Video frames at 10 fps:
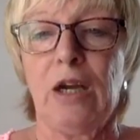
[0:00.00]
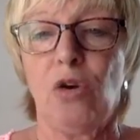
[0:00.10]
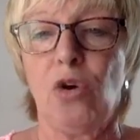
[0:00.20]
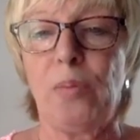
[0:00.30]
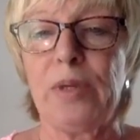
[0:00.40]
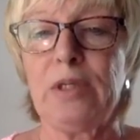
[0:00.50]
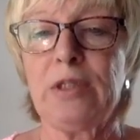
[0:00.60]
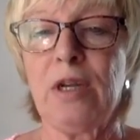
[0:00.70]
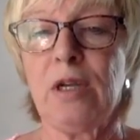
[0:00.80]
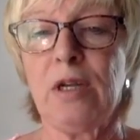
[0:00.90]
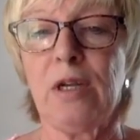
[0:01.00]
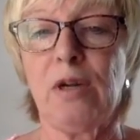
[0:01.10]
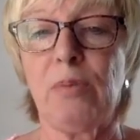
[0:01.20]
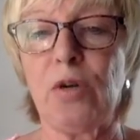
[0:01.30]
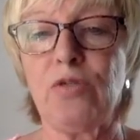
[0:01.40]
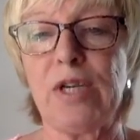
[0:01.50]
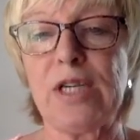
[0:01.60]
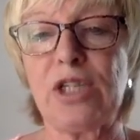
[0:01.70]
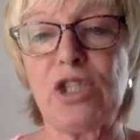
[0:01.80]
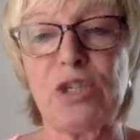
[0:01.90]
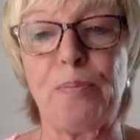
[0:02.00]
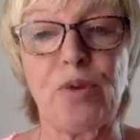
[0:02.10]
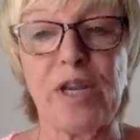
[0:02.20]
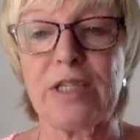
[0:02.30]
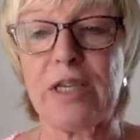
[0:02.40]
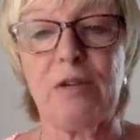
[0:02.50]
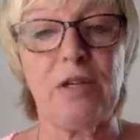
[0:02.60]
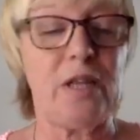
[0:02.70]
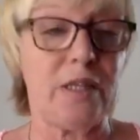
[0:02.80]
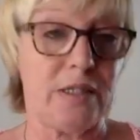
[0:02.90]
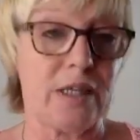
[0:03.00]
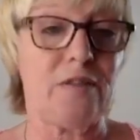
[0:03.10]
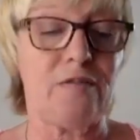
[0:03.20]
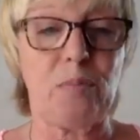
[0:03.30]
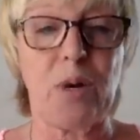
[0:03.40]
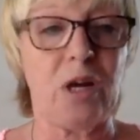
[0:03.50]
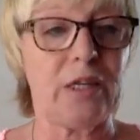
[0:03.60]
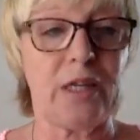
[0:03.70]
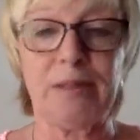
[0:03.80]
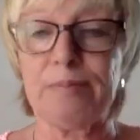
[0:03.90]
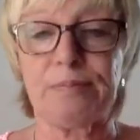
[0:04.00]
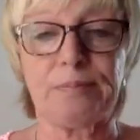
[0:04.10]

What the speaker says: open upon relationship breakdown and then death of a partner.